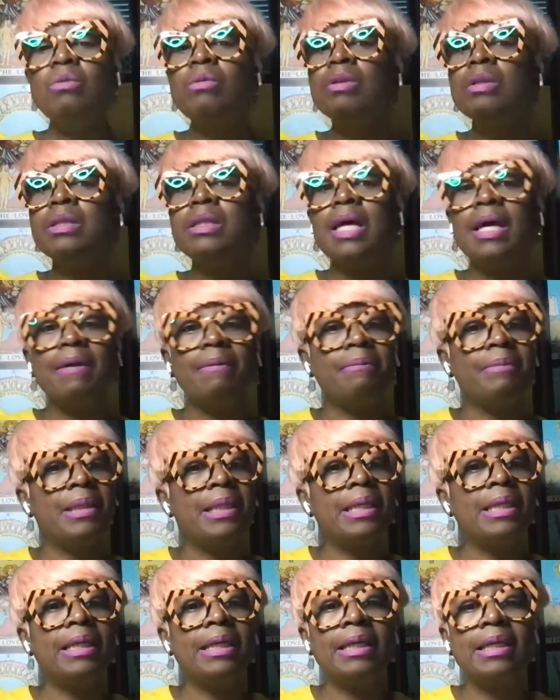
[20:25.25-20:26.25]
Don't
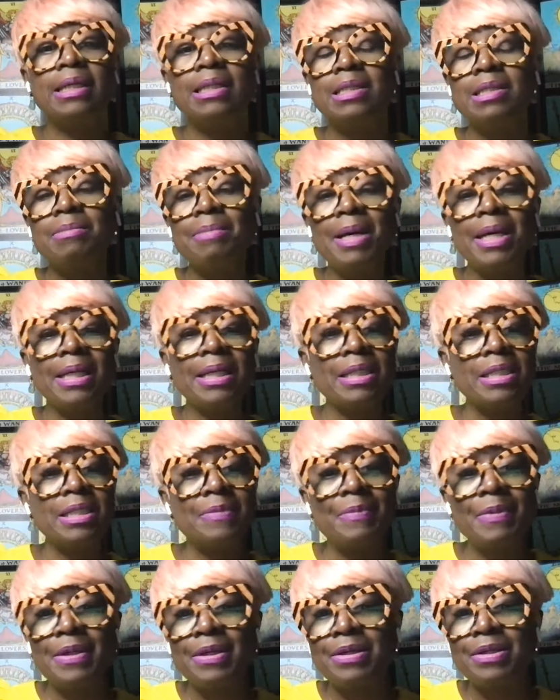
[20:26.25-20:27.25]
let me get into
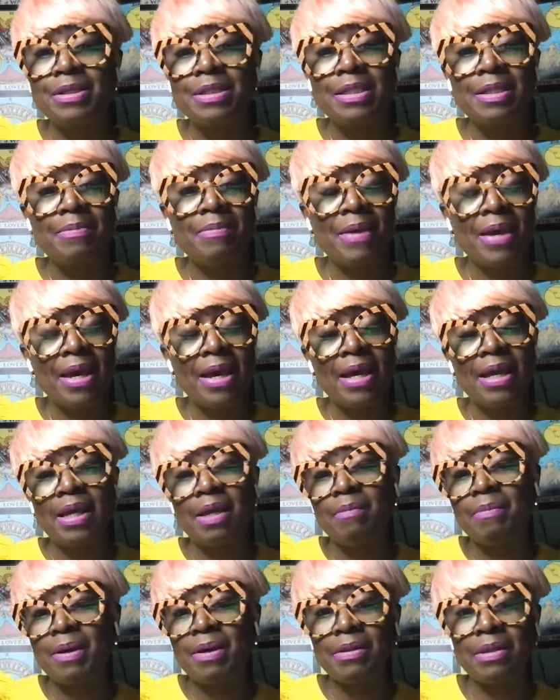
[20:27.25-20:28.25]
my conspiracy
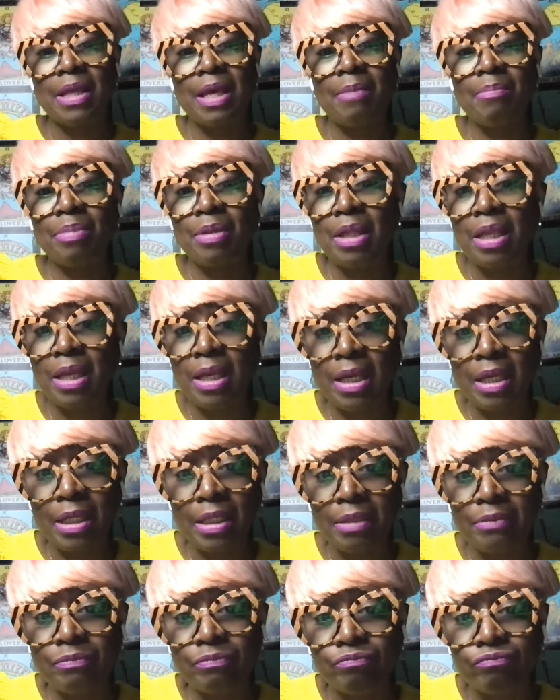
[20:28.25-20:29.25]
bag about that
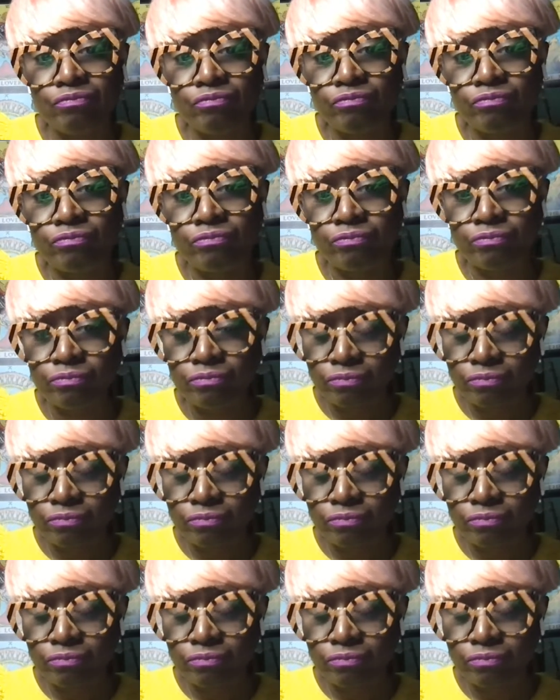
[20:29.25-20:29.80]
plane